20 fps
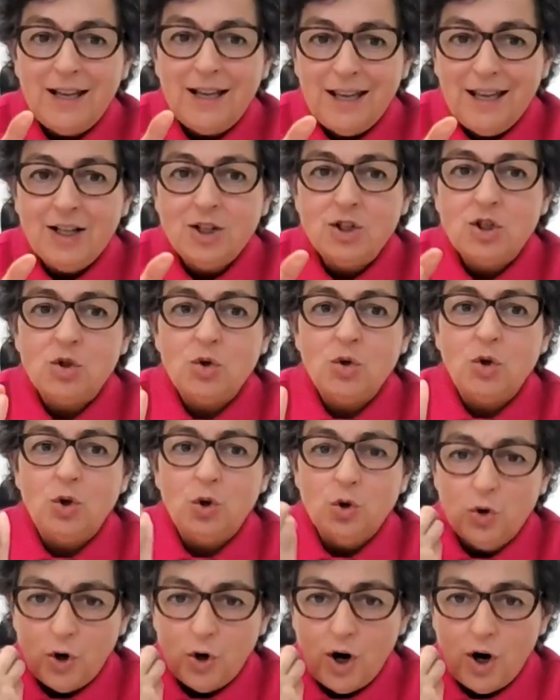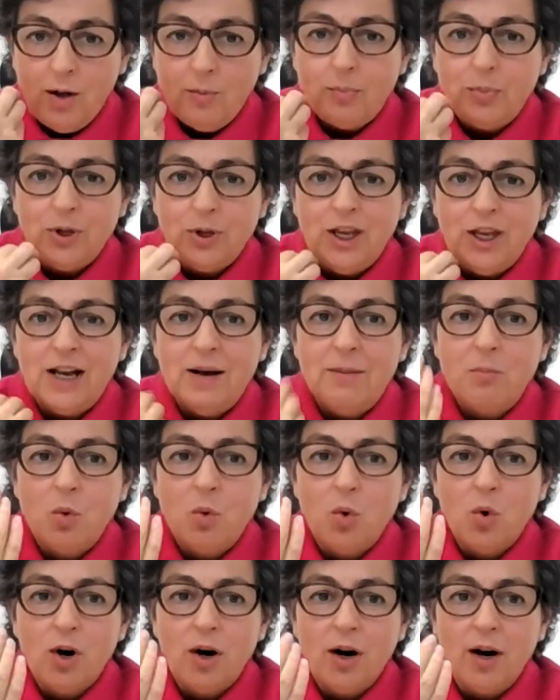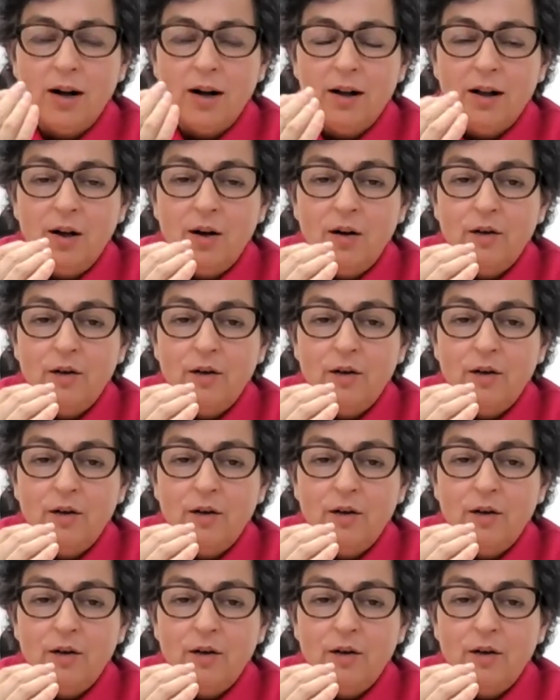into Europe in a more